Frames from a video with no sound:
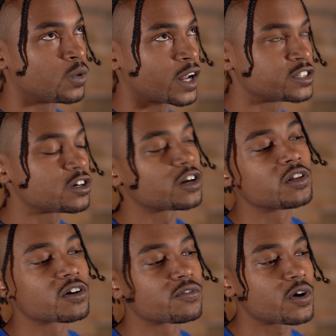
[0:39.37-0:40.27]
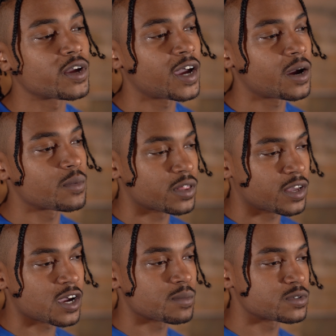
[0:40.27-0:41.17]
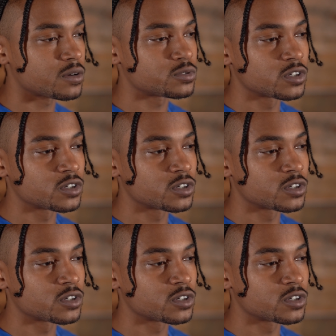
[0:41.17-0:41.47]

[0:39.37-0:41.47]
When I started looking for a camera, the cameras I was